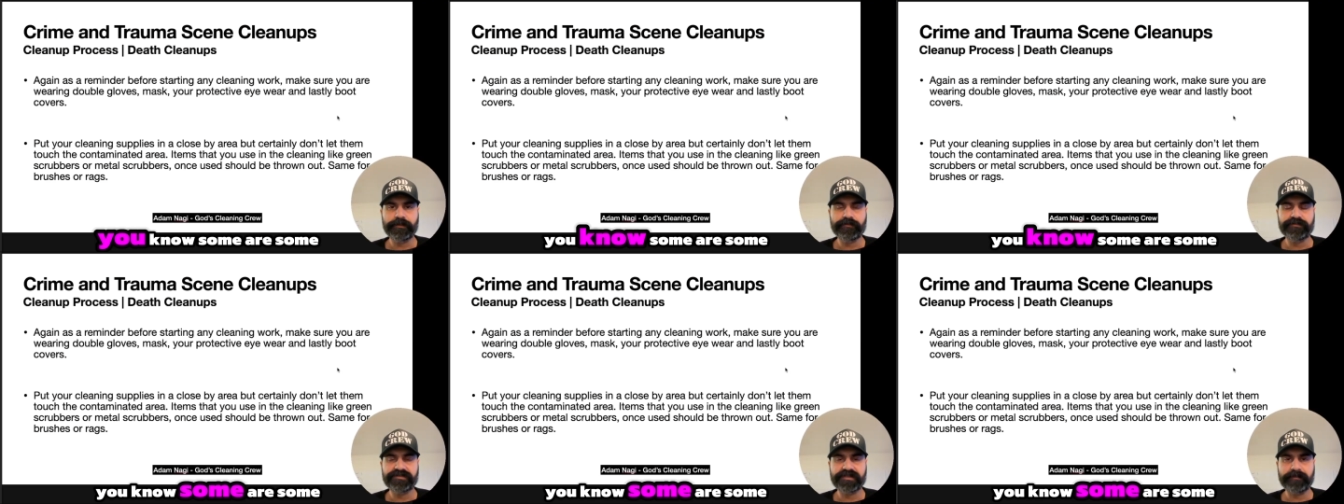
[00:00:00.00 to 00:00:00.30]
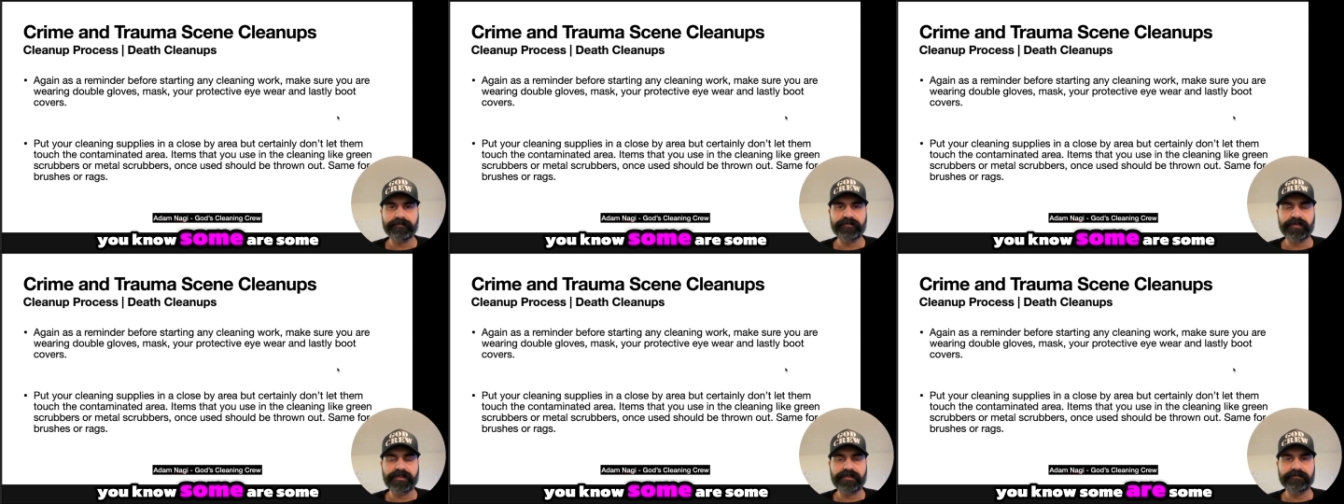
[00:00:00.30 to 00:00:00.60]

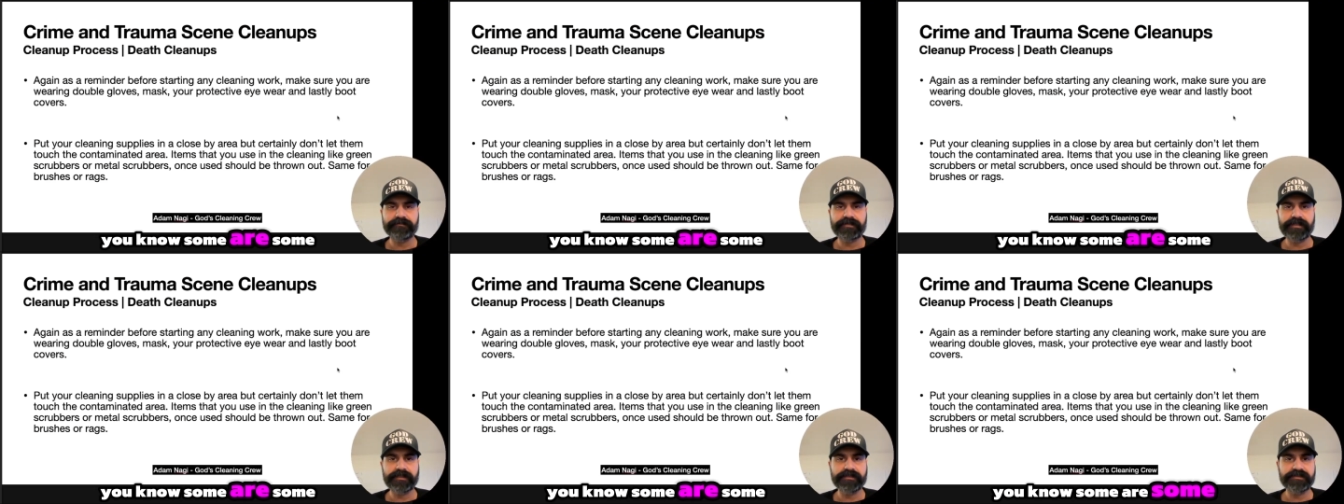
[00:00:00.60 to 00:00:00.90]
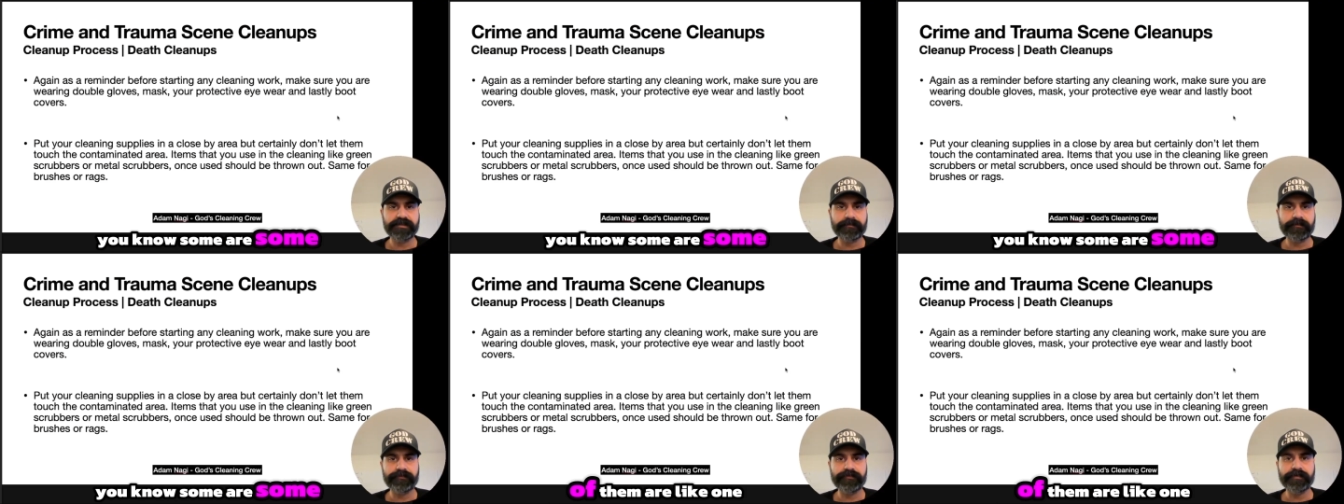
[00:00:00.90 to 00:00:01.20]
some
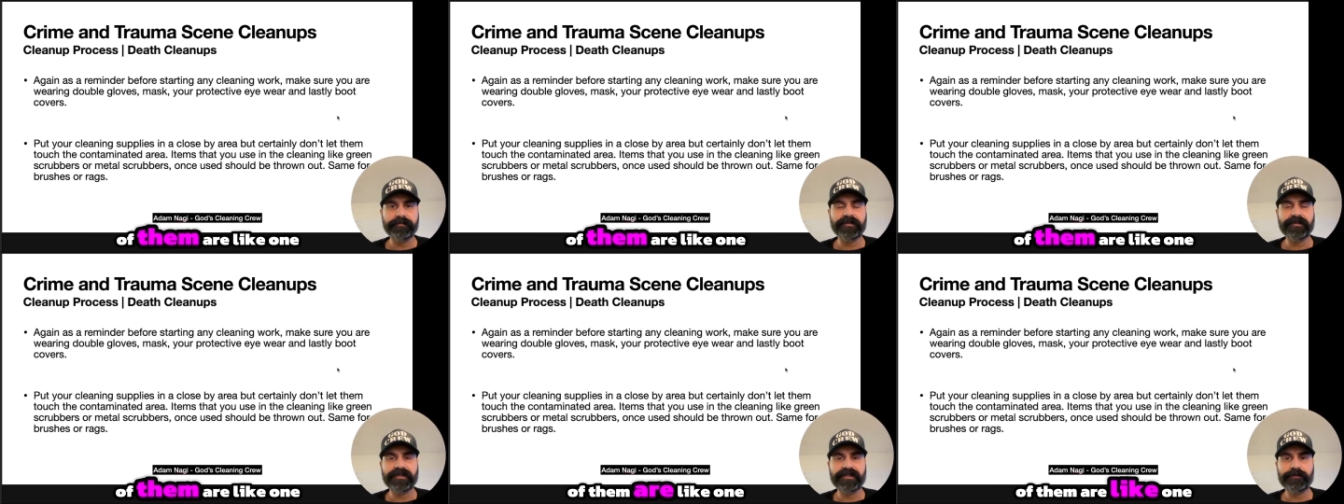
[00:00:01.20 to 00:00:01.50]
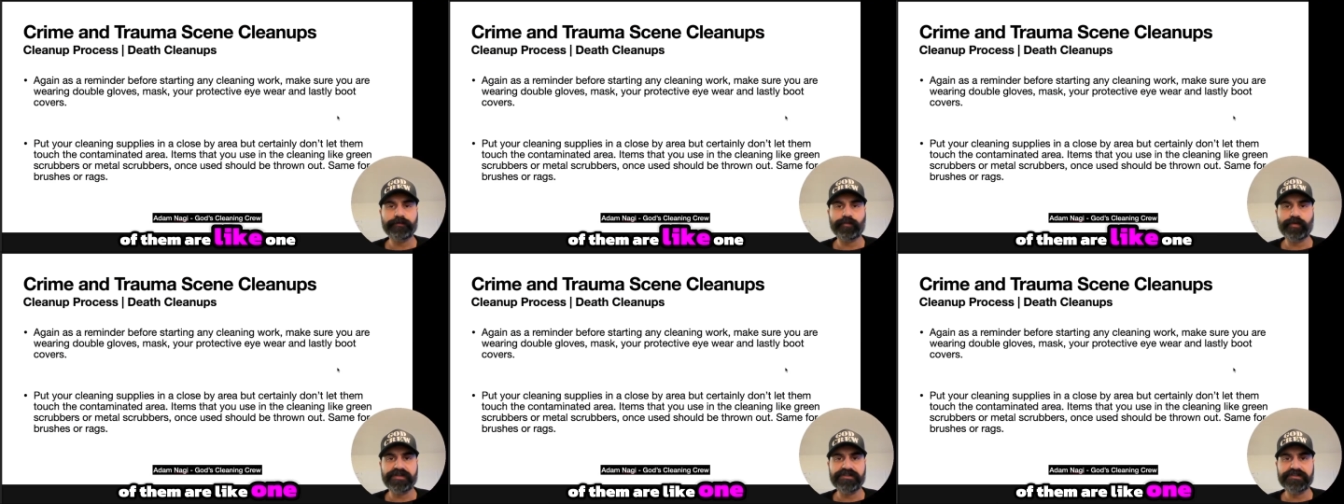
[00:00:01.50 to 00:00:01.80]
of them are
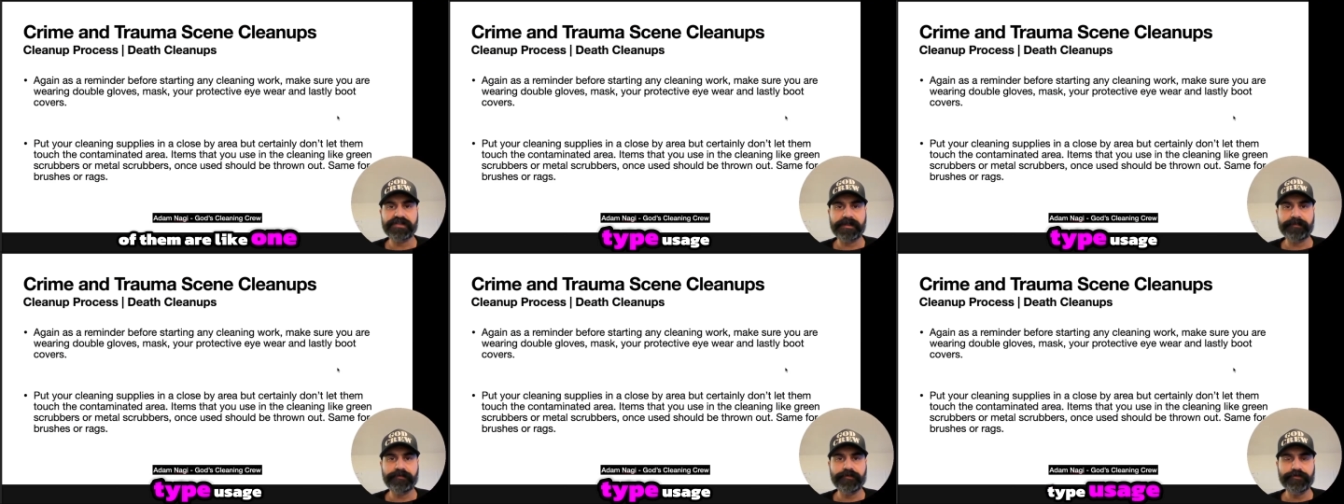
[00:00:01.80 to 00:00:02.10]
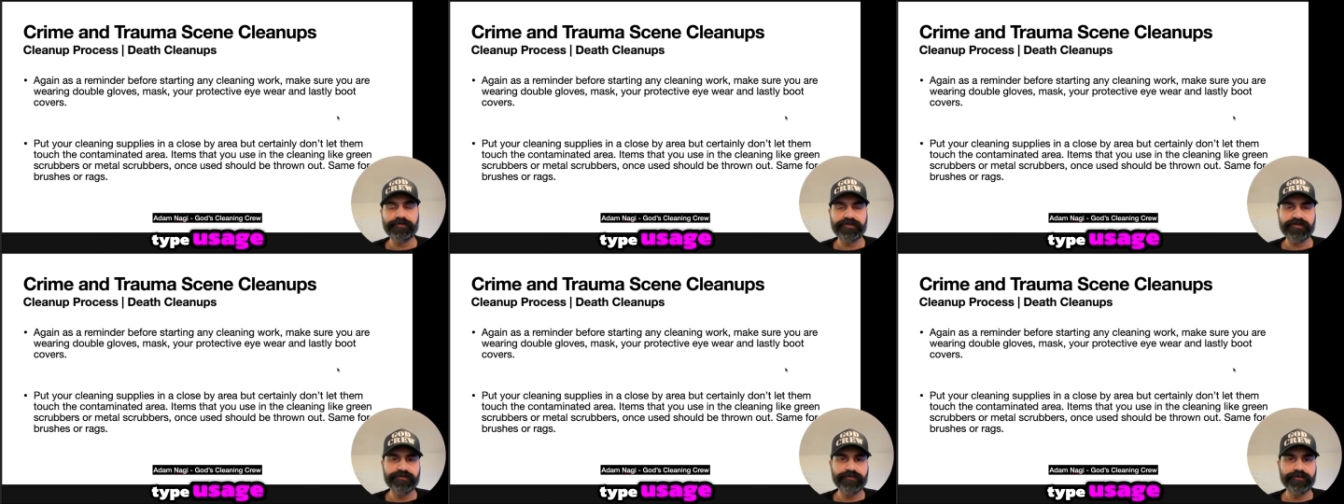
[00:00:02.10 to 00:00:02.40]
like one-time
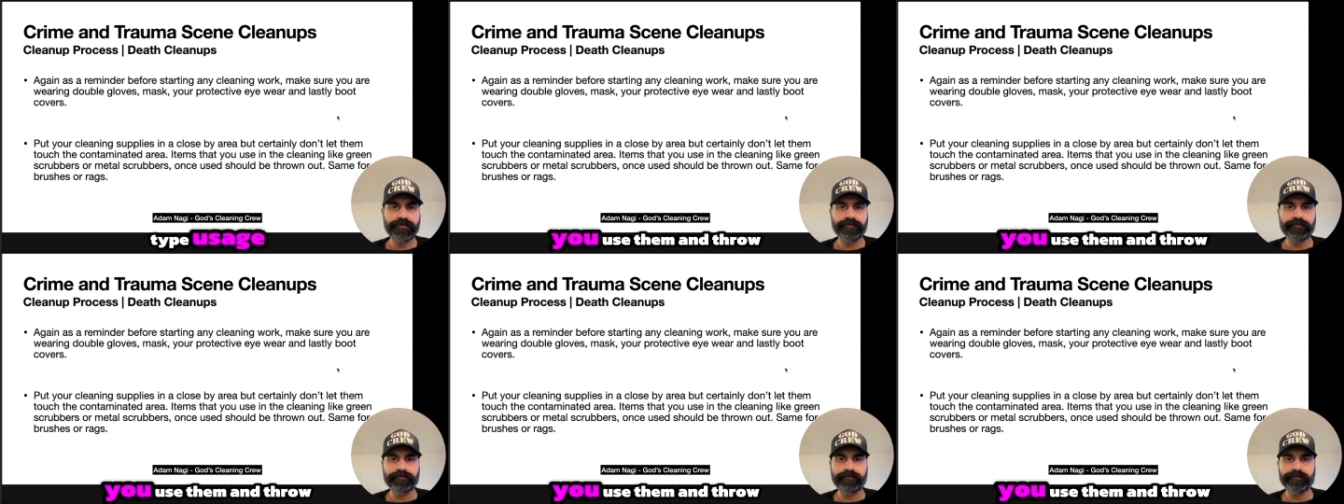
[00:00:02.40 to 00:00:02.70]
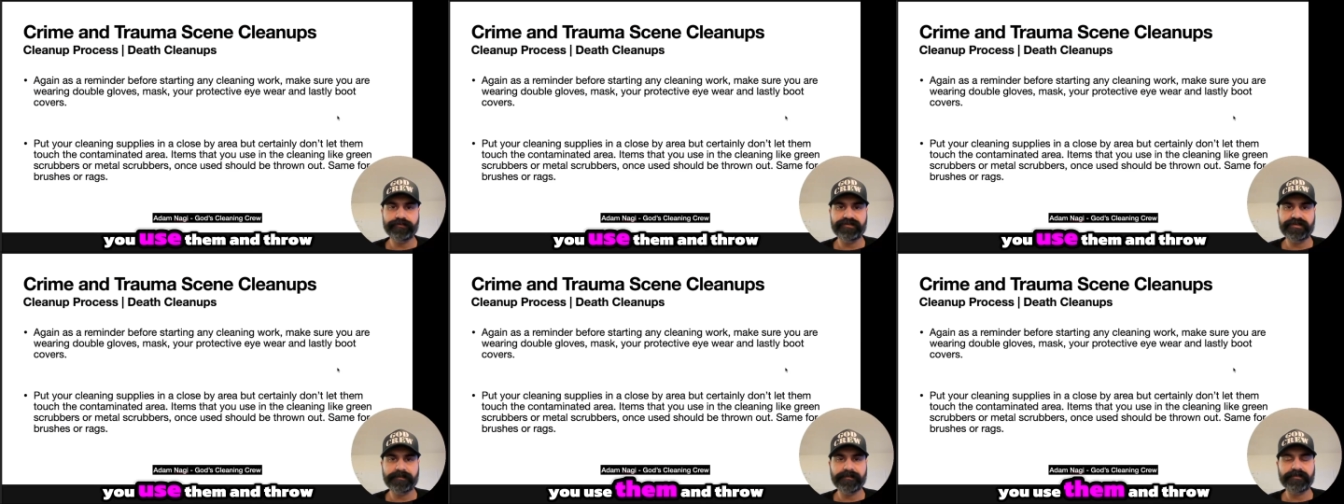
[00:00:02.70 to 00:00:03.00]
usage. You
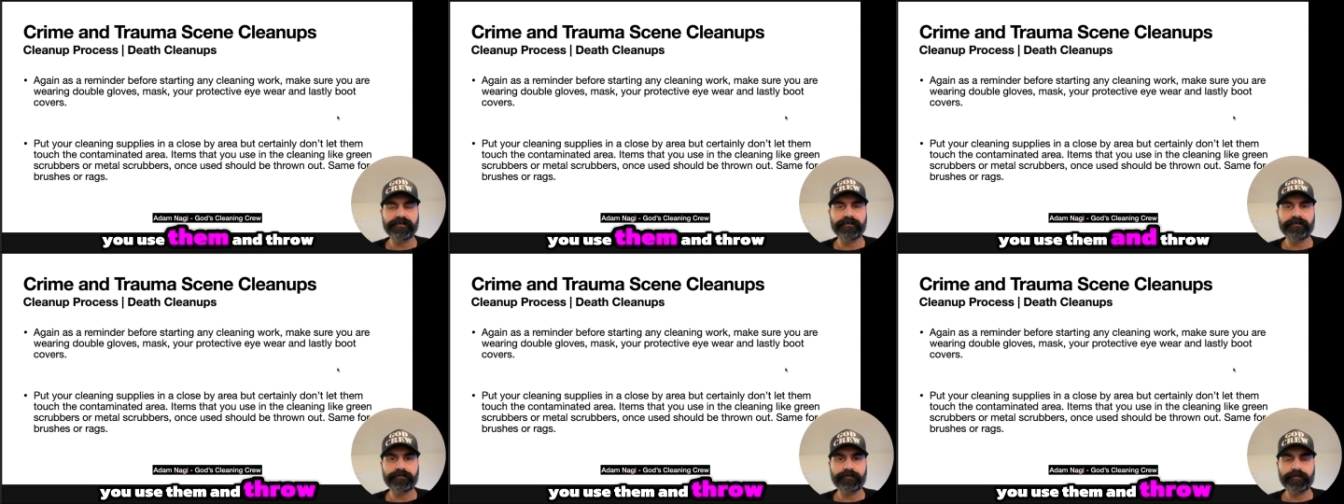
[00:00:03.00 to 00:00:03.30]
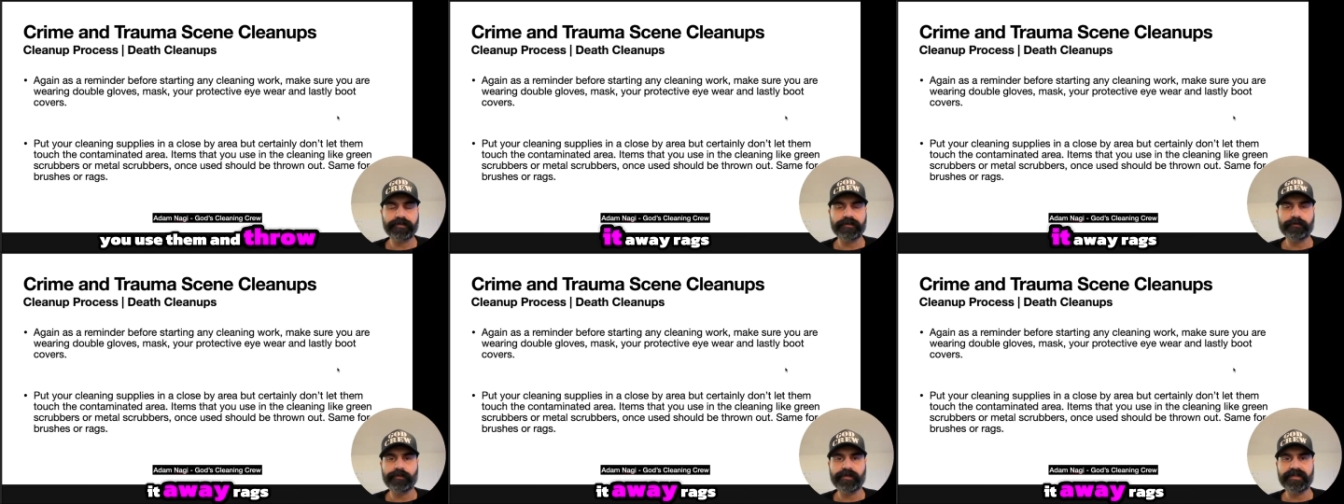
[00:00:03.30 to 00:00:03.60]
use them and you
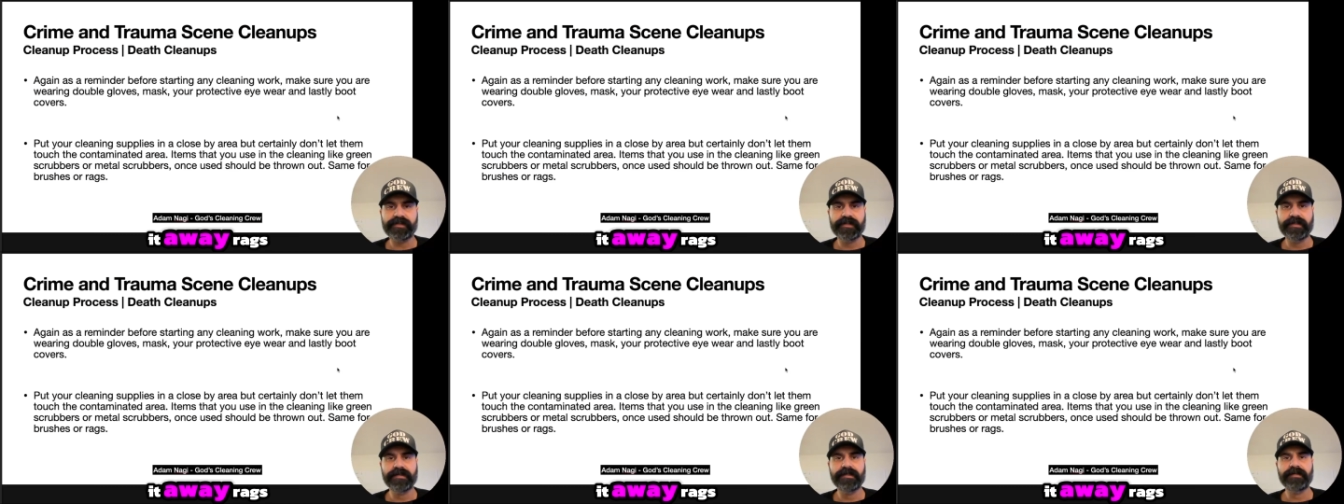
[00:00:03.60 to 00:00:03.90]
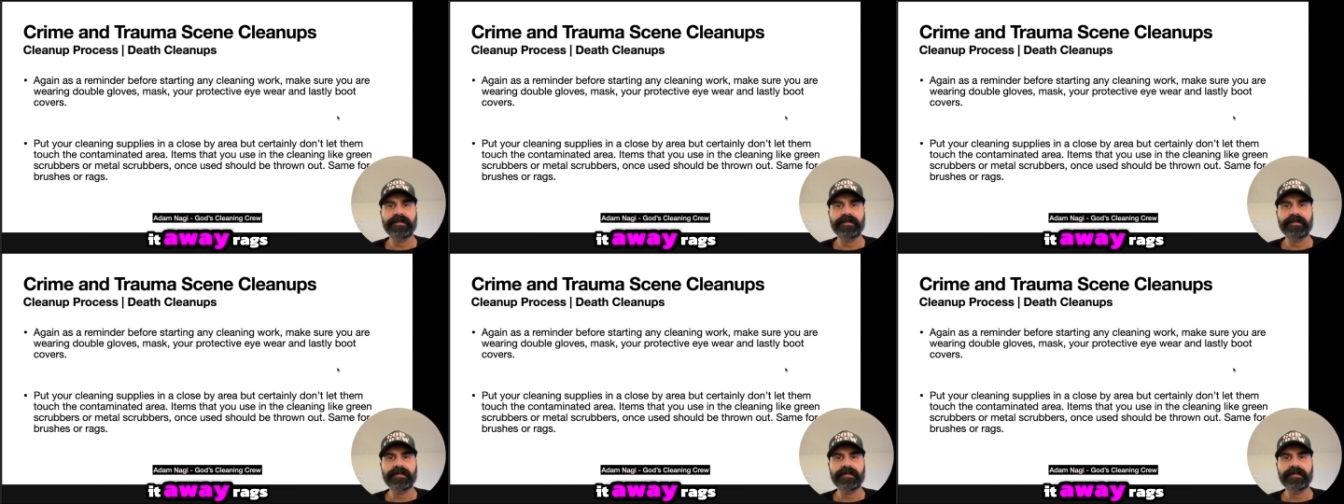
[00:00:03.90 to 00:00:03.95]
throw it away.